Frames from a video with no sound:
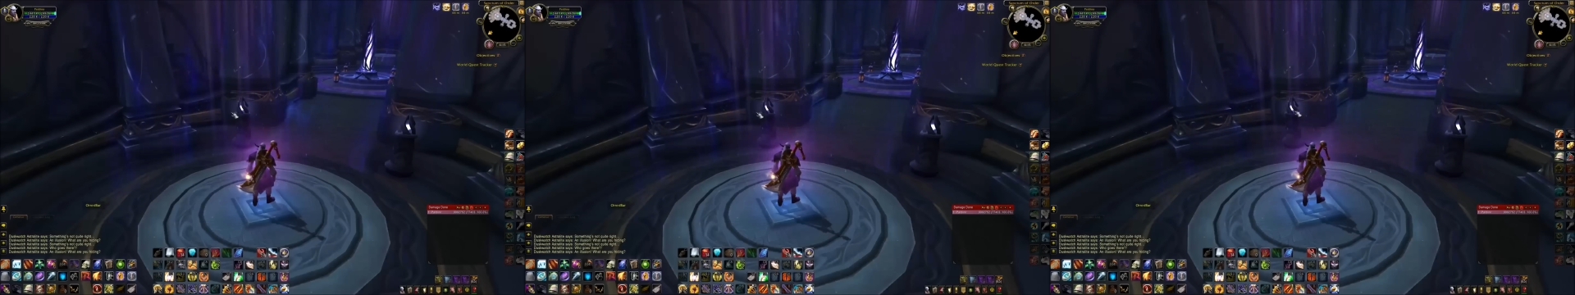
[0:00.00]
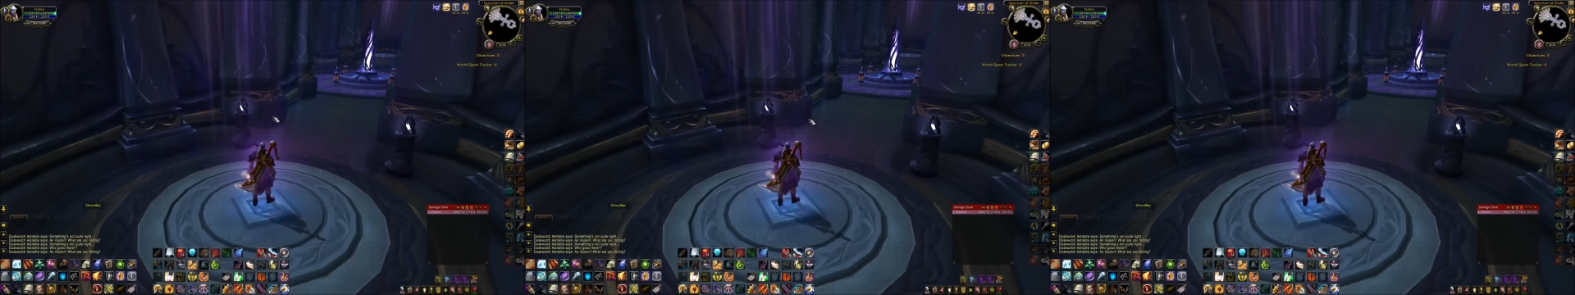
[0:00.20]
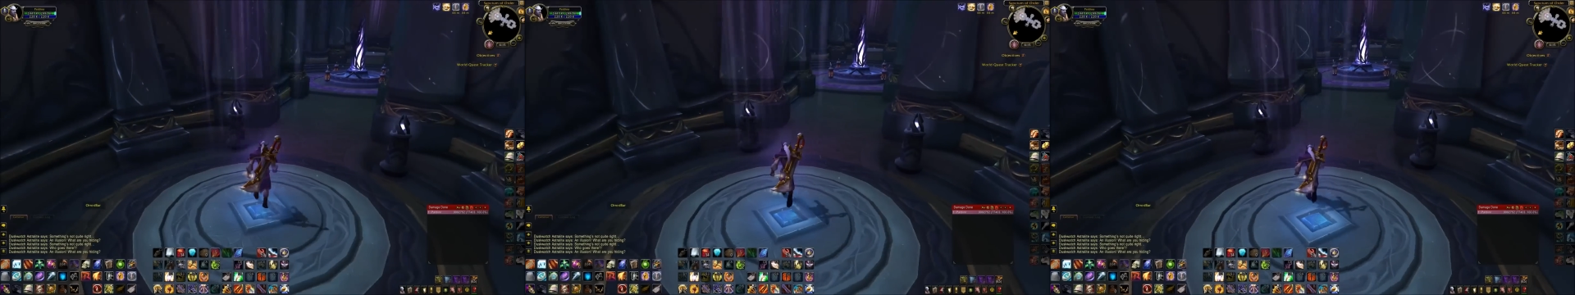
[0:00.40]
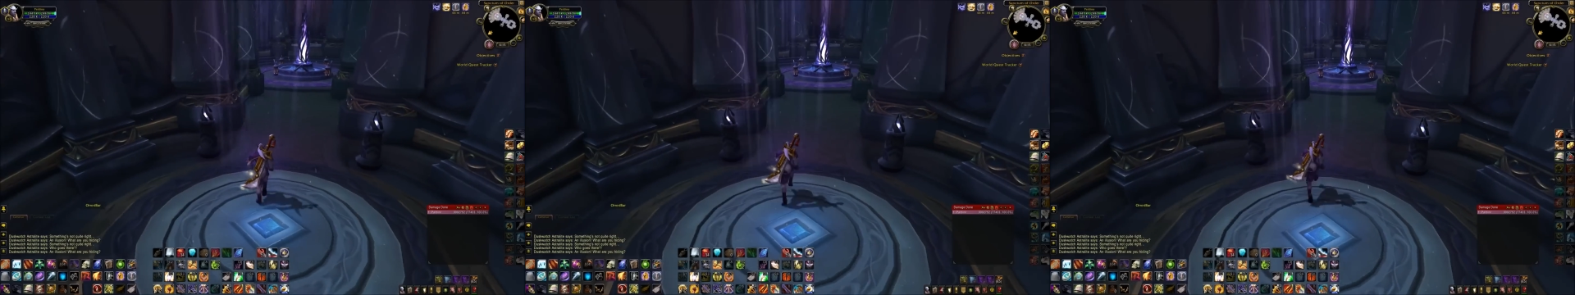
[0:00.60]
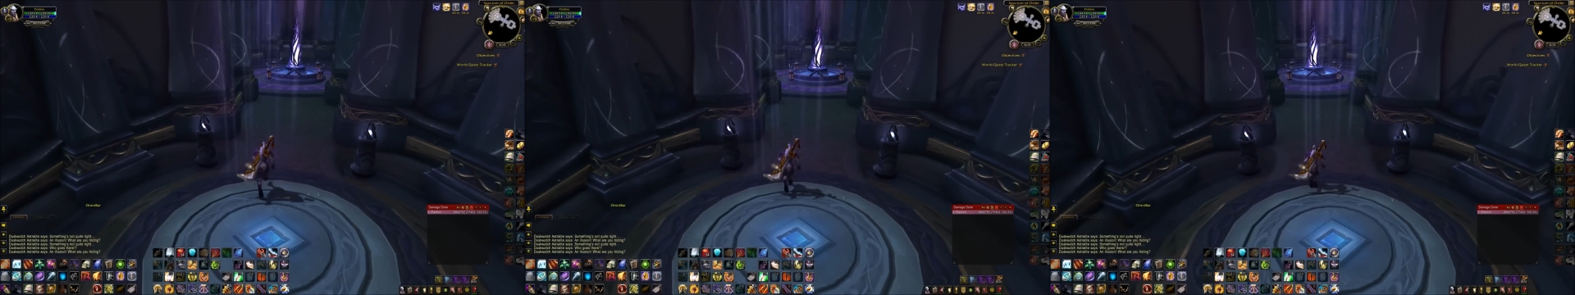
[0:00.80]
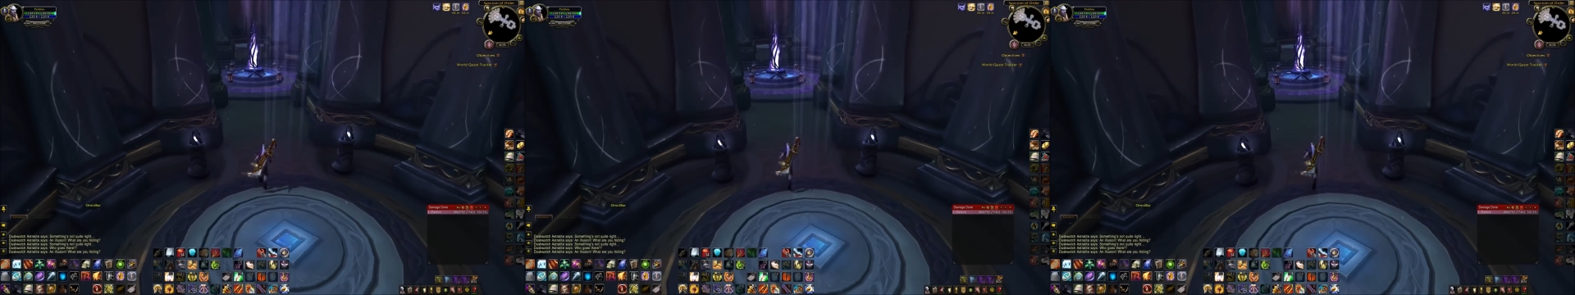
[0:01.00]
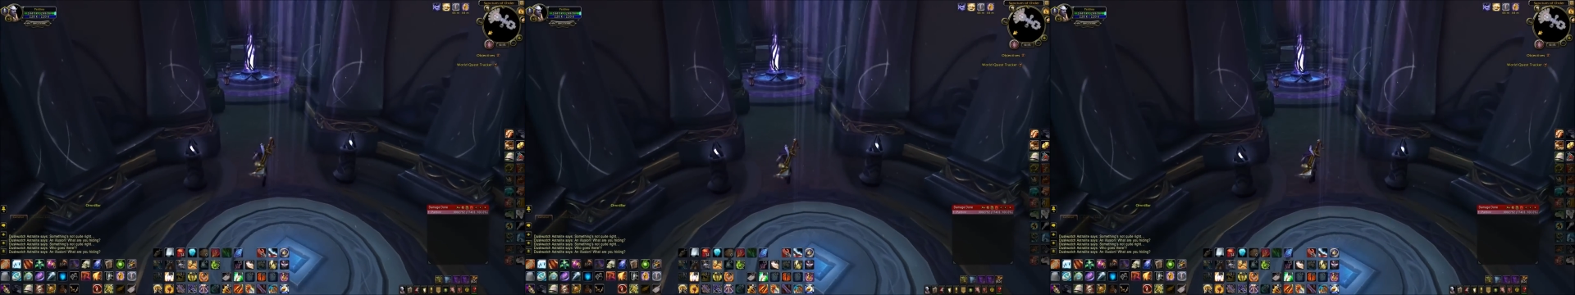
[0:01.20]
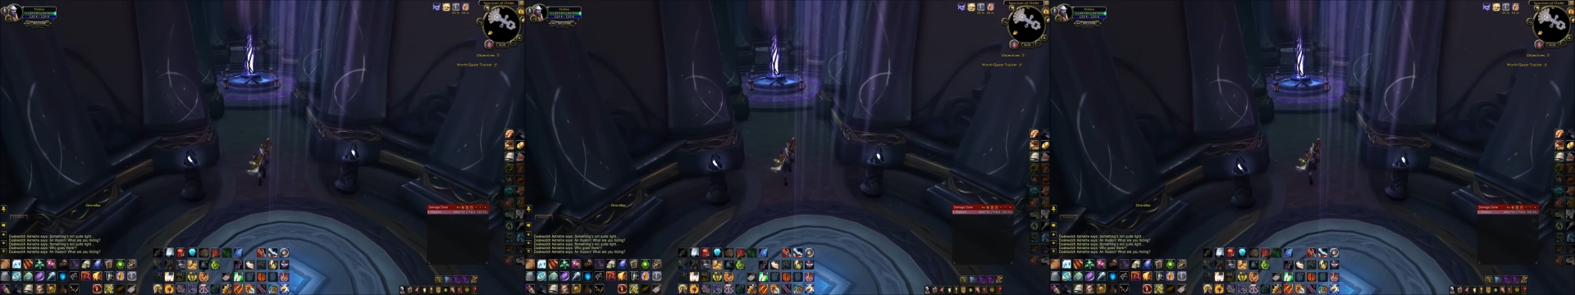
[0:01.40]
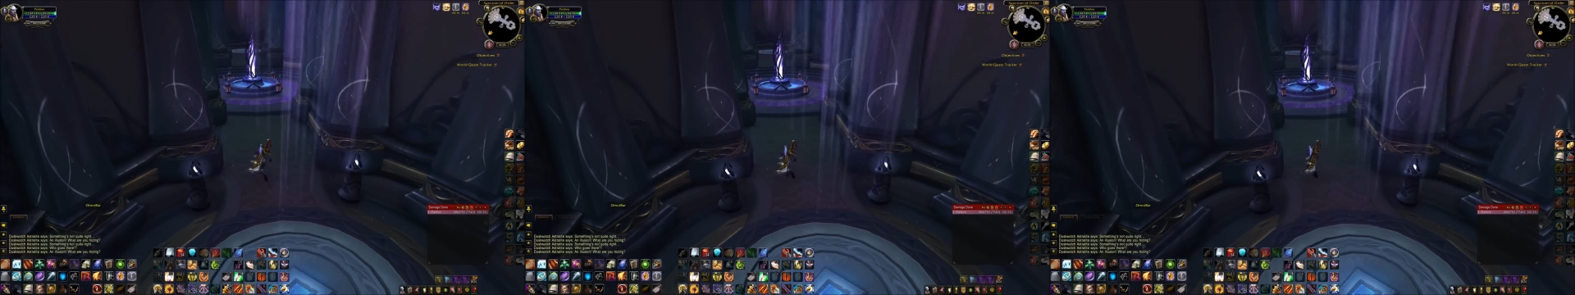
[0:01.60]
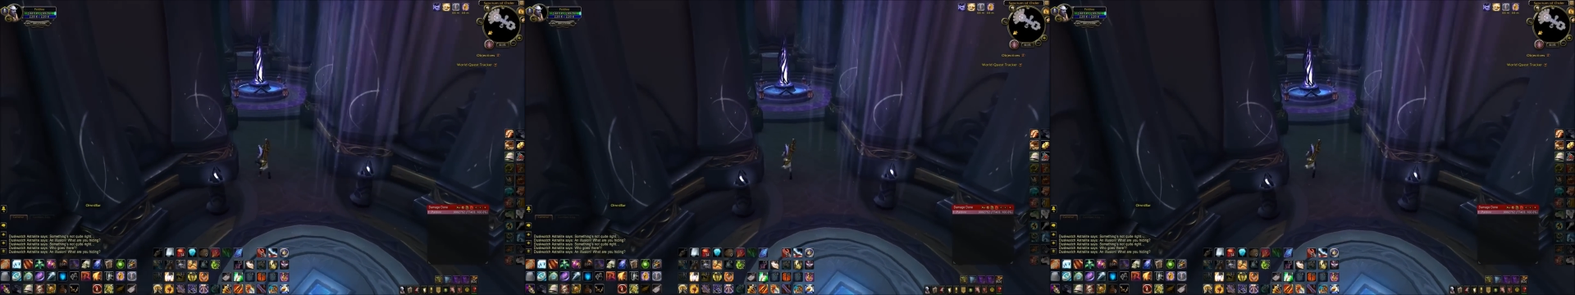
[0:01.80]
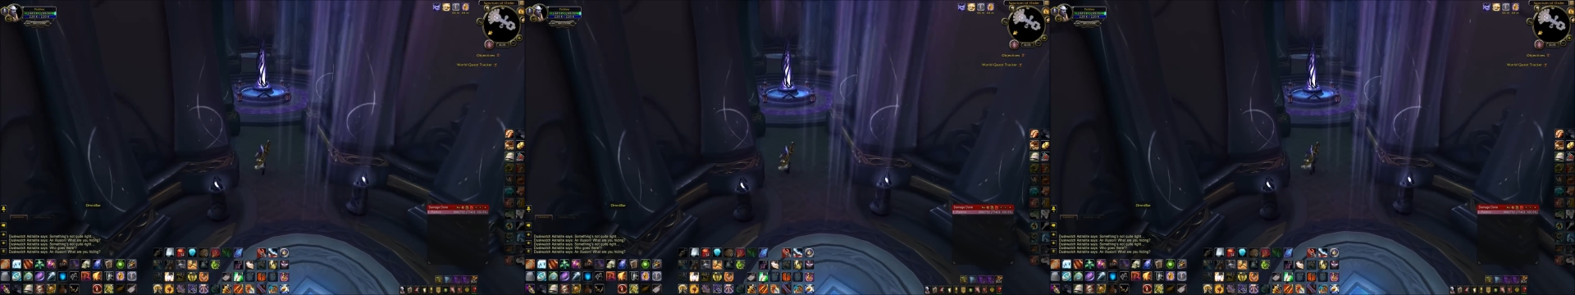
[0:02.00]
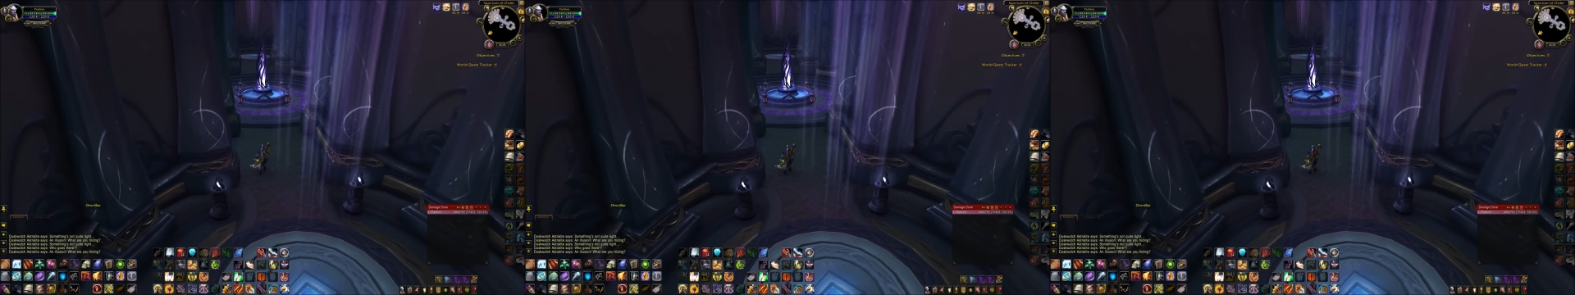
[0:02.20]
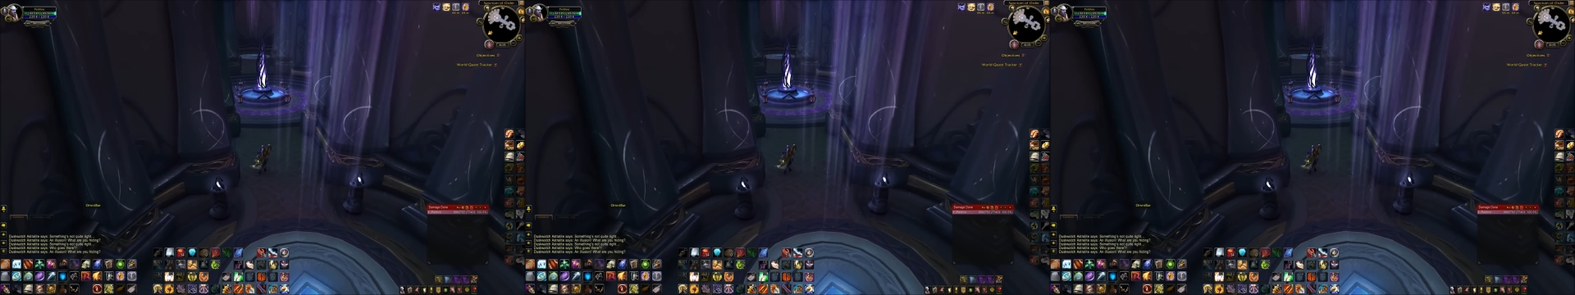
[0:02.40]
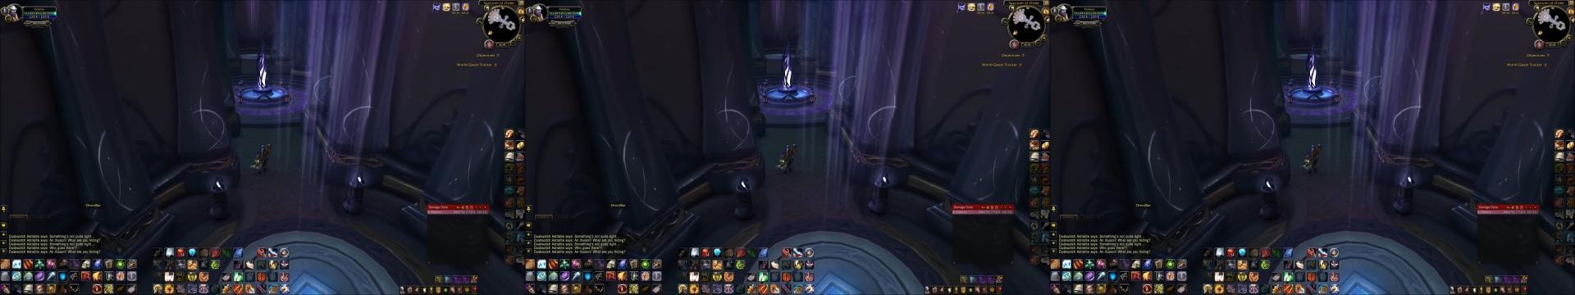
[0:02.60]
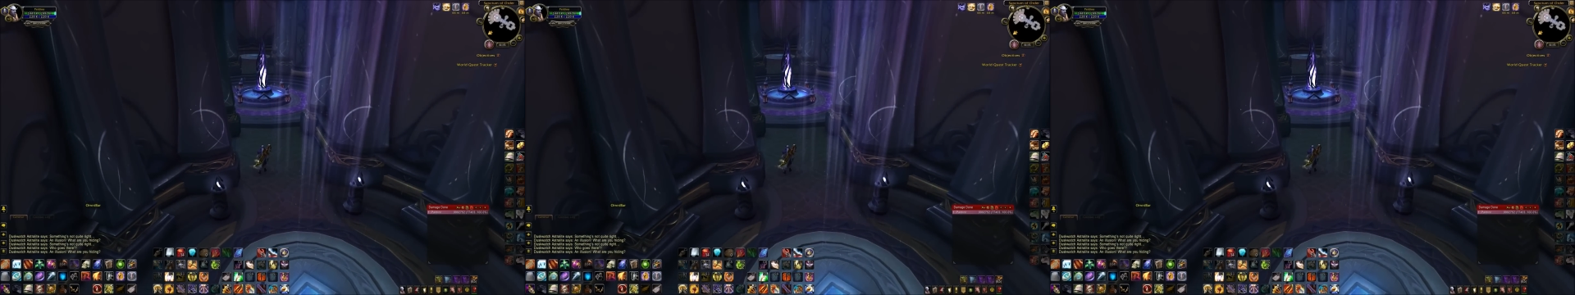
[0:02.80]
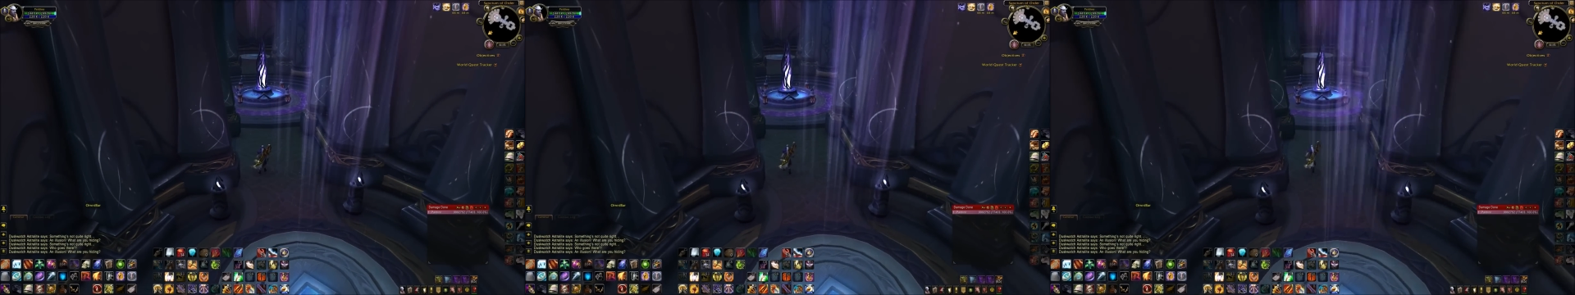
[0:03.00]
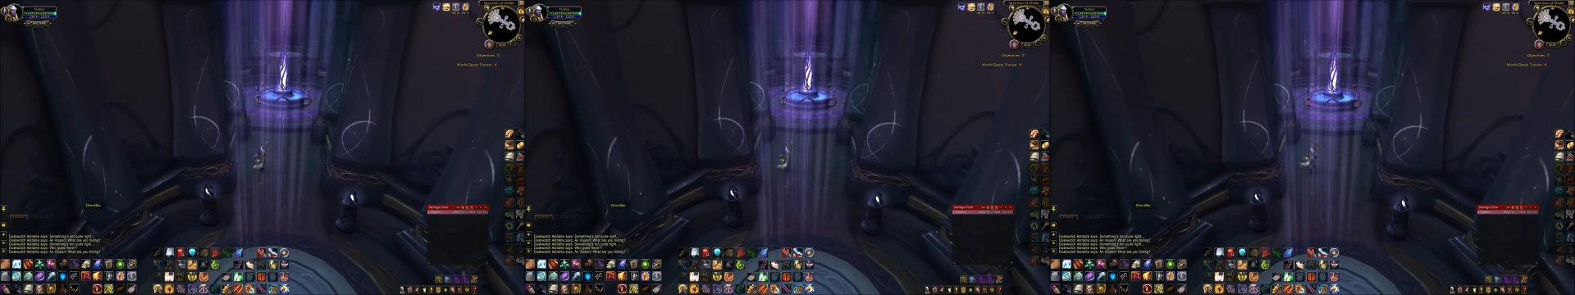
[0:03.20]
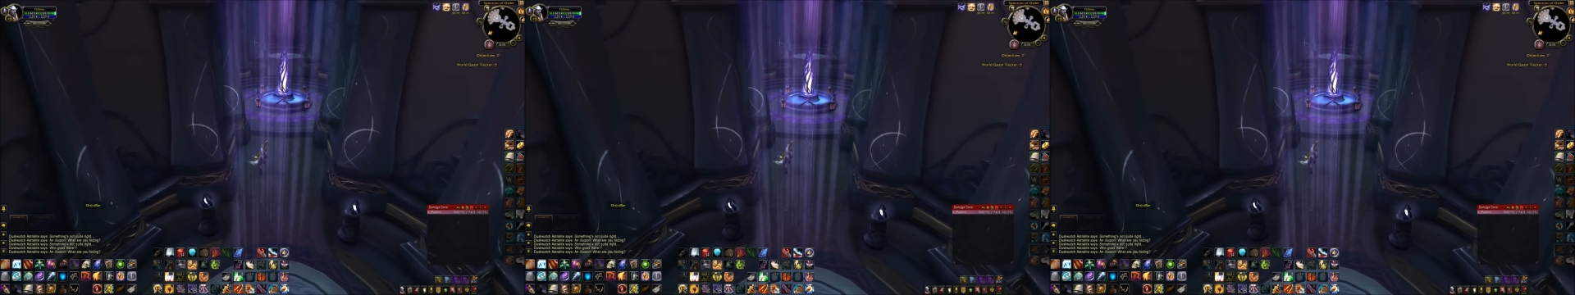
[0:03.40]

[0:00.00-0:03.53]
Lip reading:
[unreadable: no face in view]